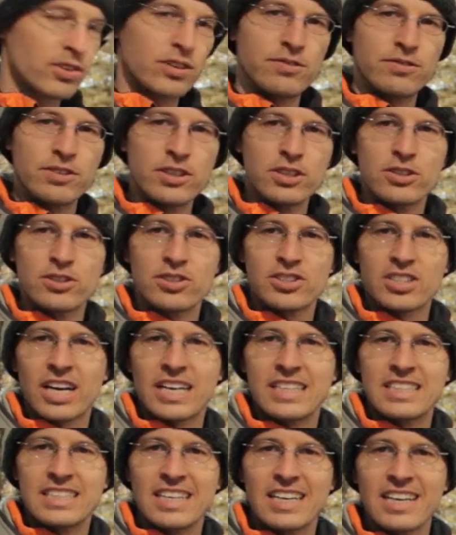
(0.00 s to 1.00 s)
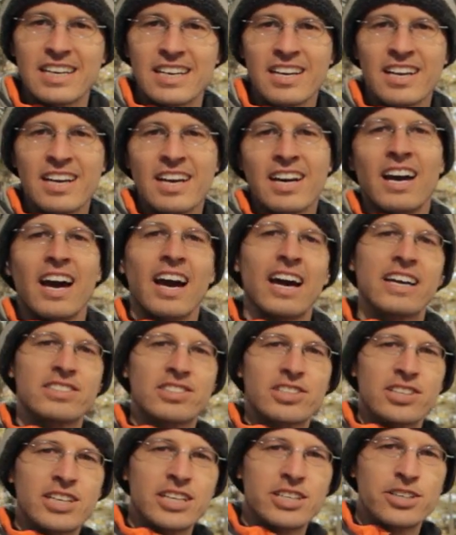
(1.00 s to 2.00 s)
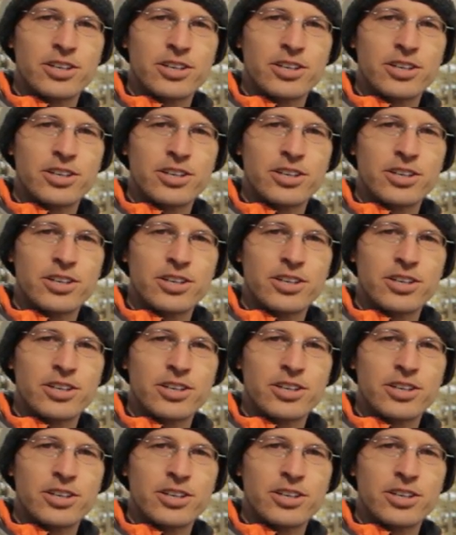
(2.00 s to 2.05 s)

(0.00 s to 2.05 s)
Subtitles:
reviews I did at Ski